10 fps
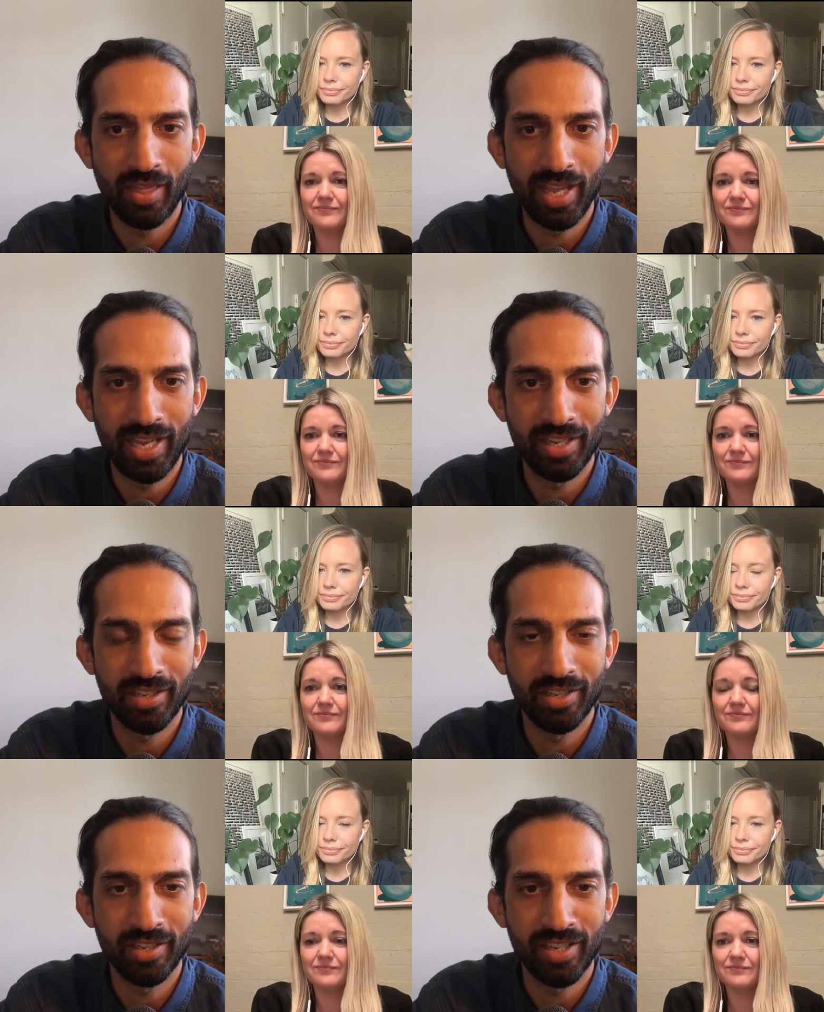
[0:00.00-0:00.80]
Speaker 1: And
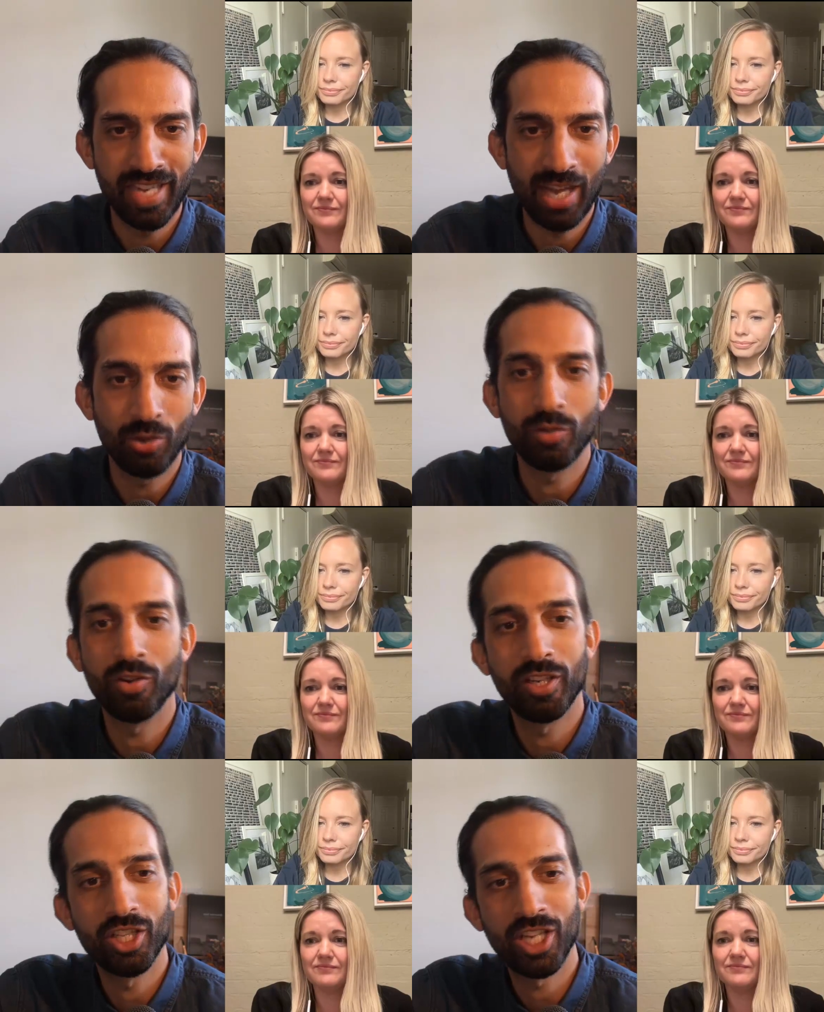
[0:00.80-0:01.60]
then now you've
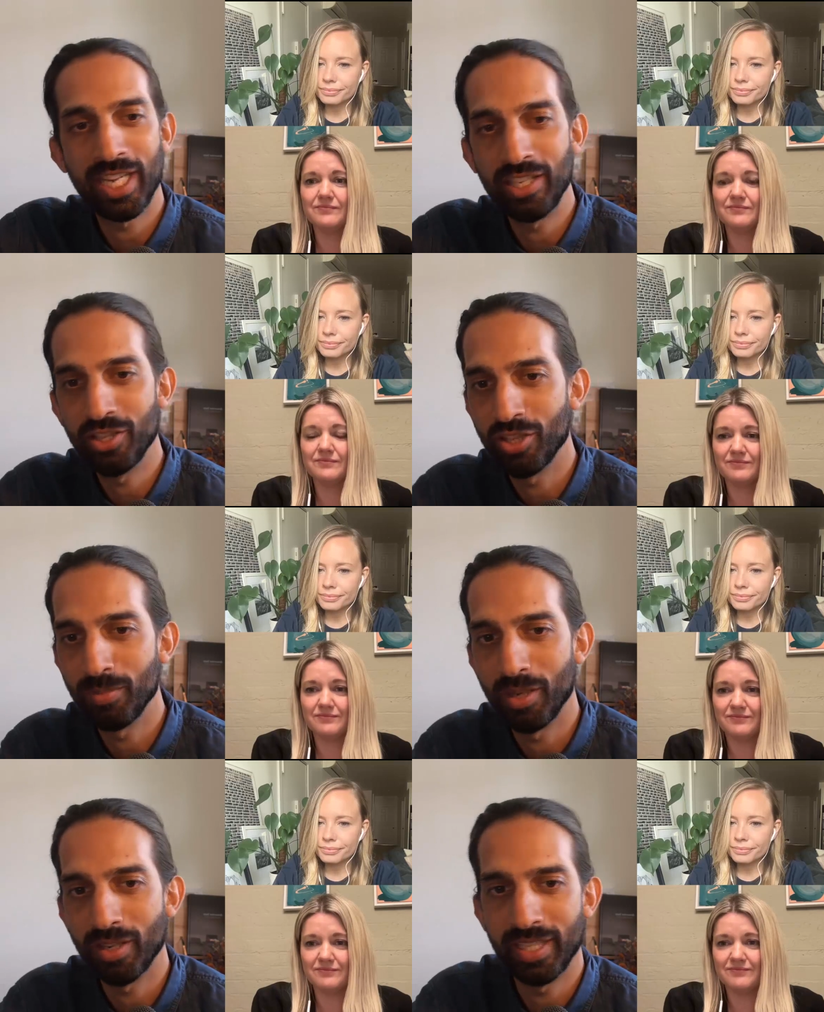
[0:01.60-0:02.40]
got to change the
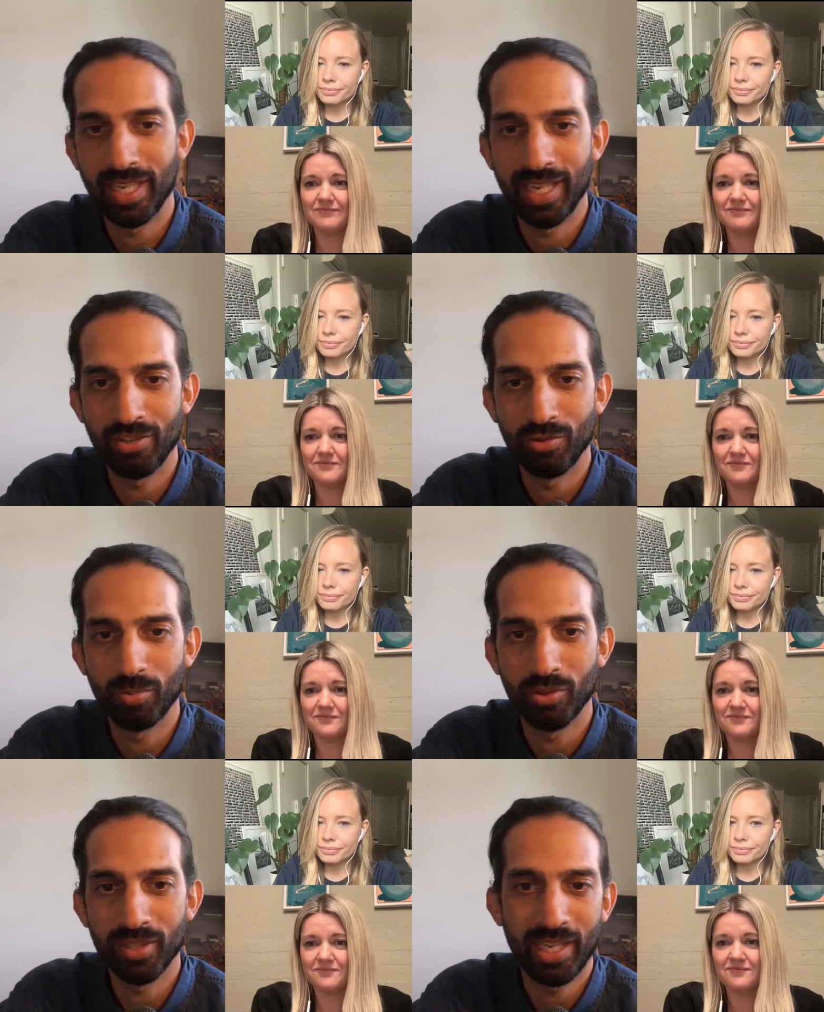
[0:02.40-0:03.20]
marketing collateral,
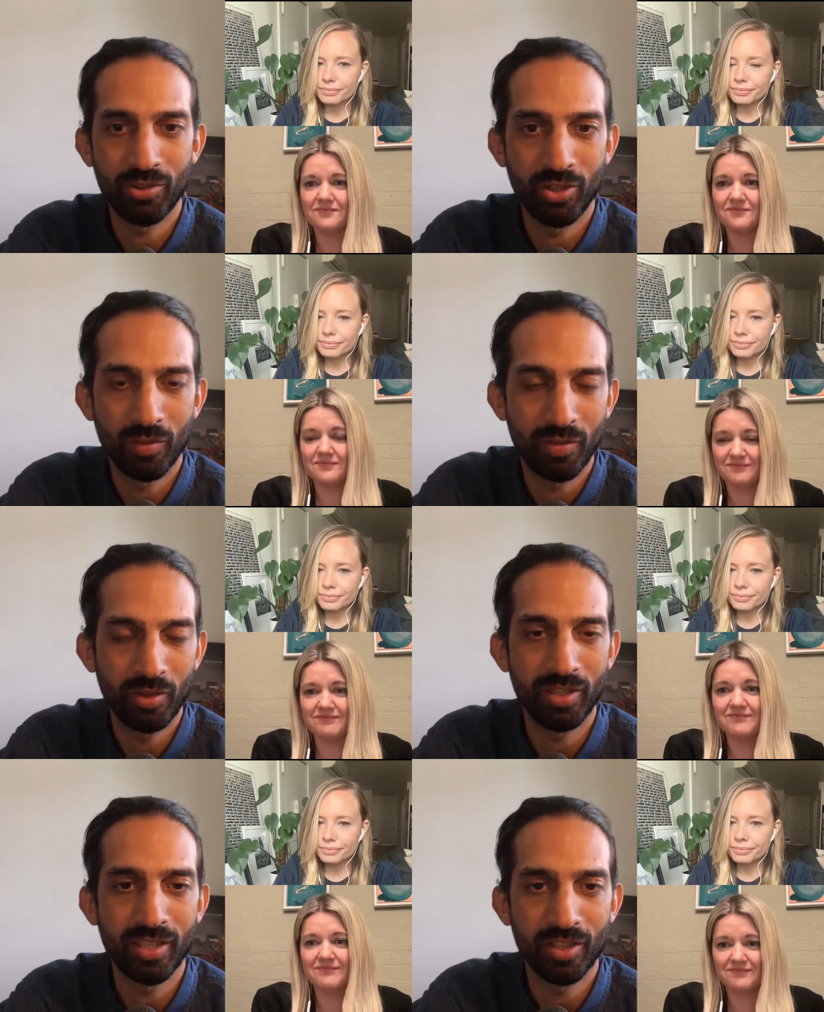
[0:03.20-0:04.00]
because now you're not
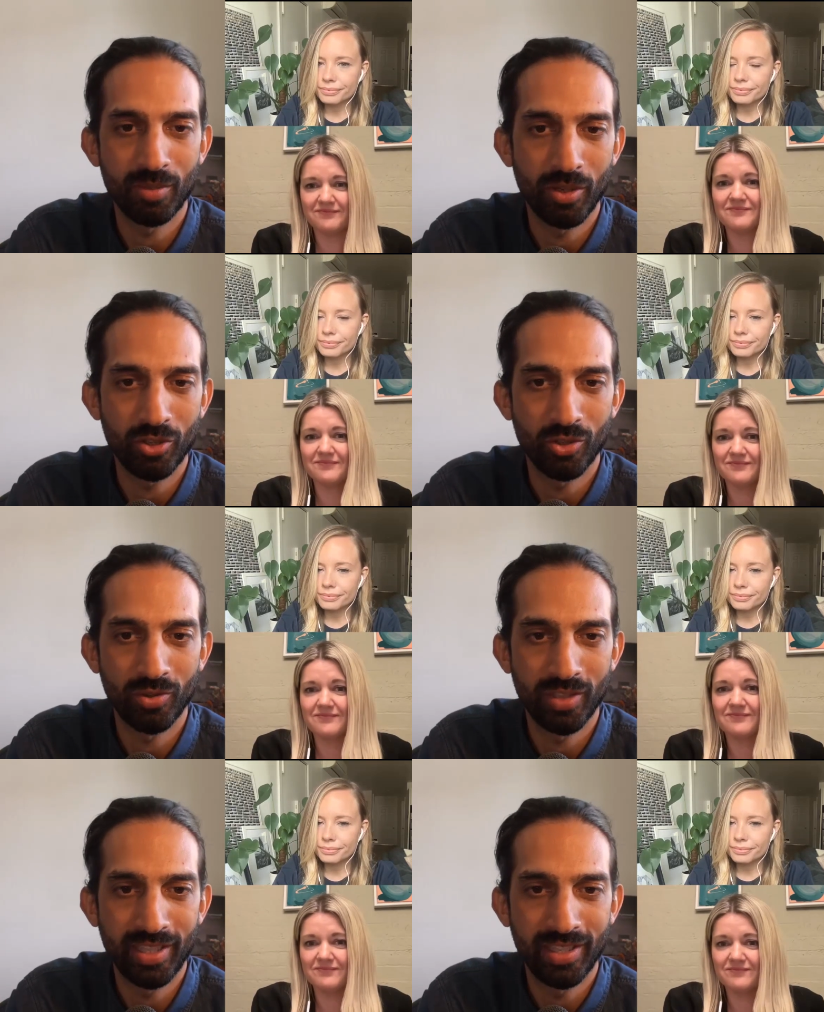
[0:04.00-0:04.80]
focusing so much
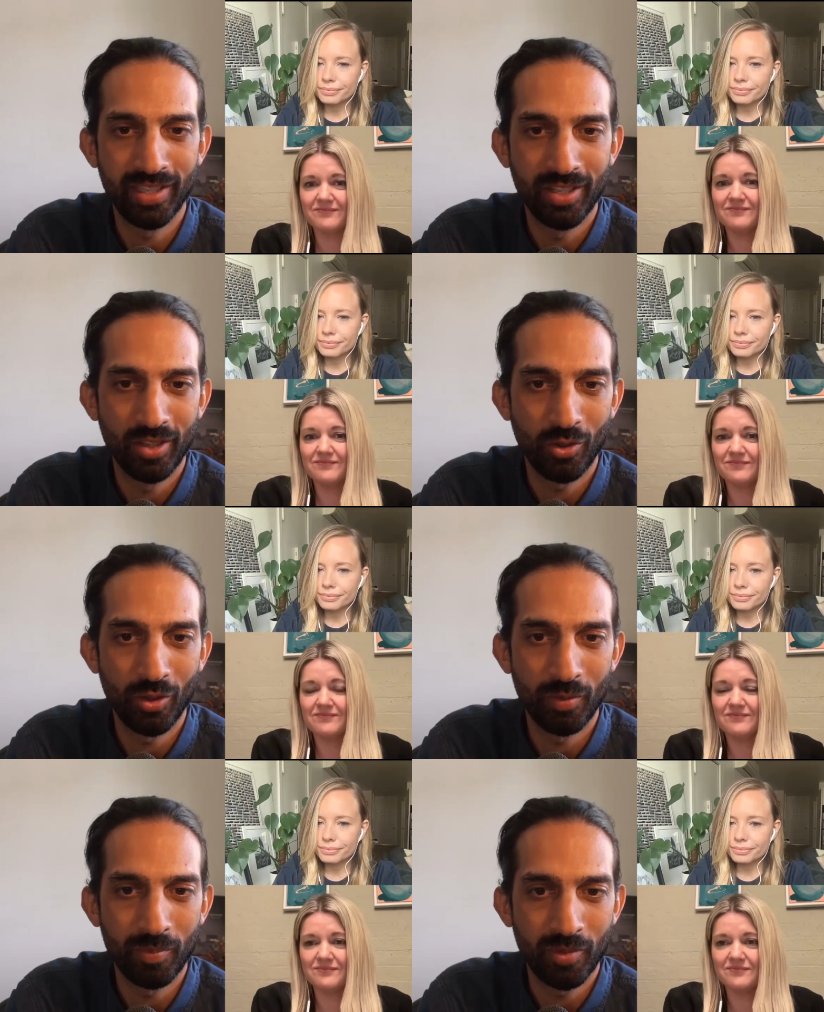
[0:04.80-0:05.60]
on the on
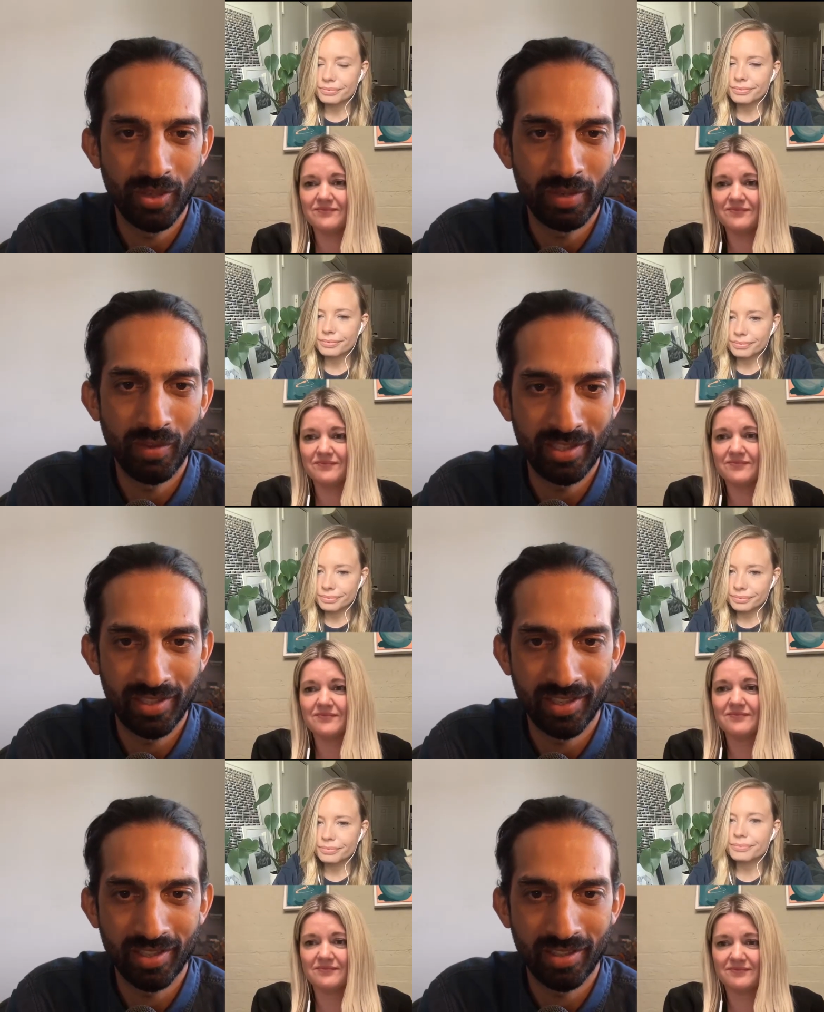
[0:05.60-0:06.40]
the, the
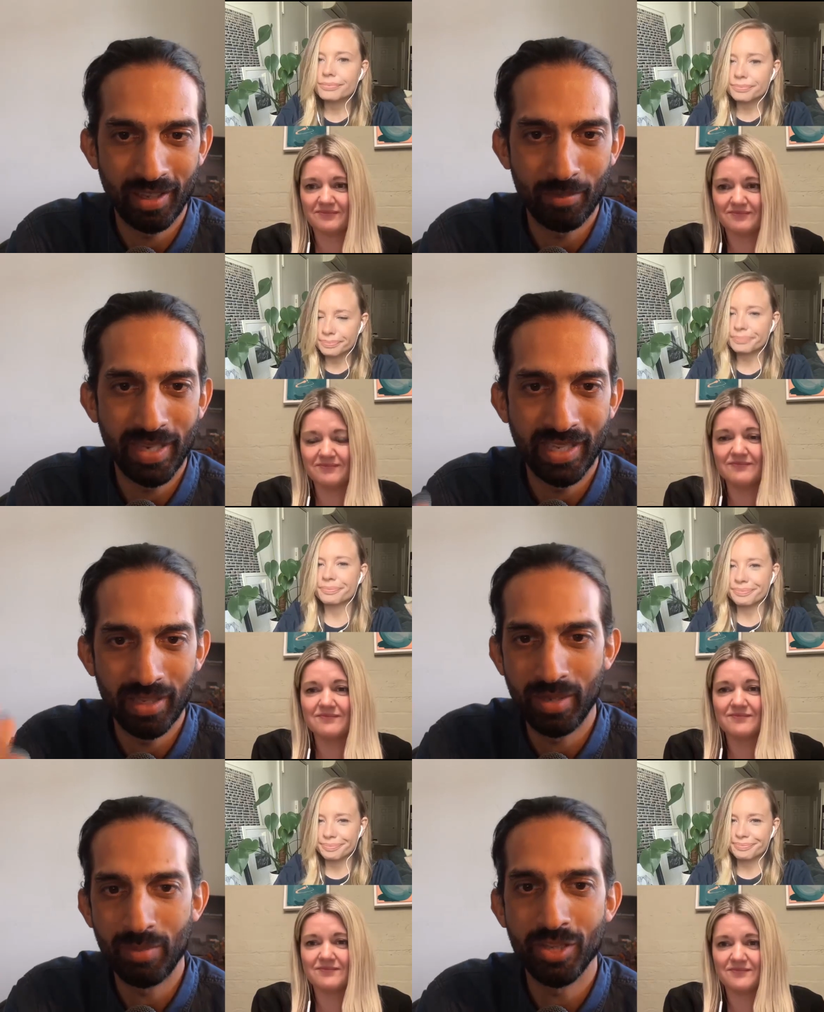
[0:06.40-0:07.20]
investor and
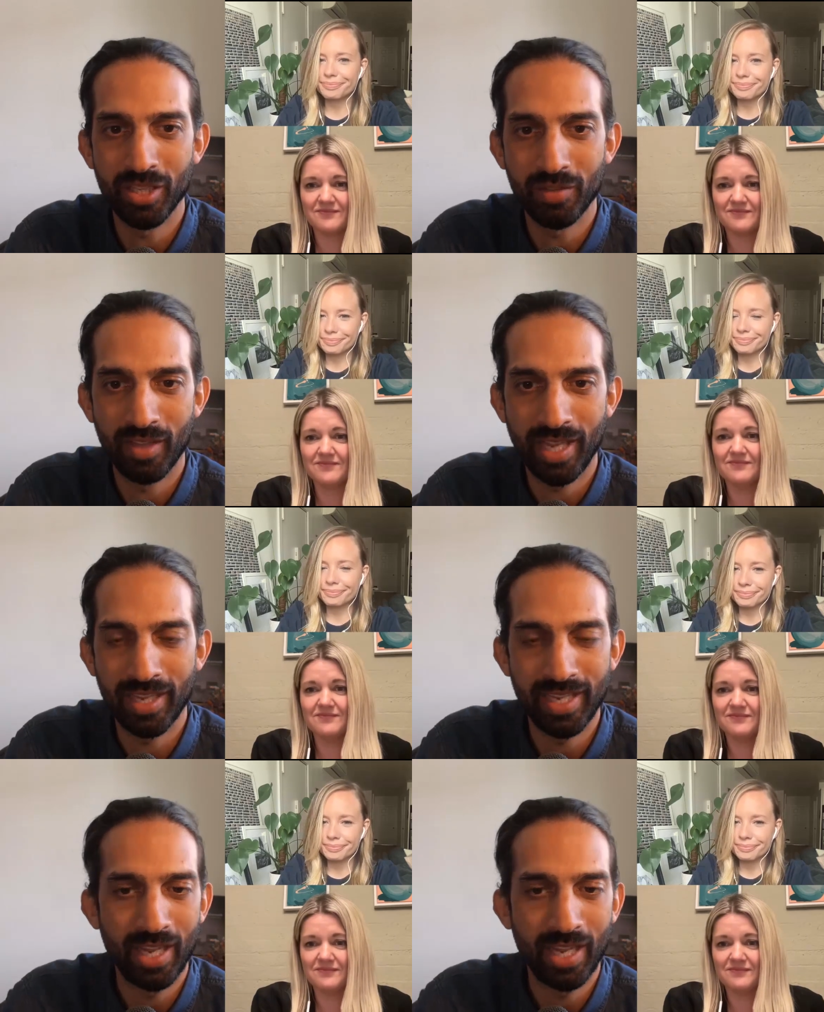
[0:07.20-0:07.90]
making images for that.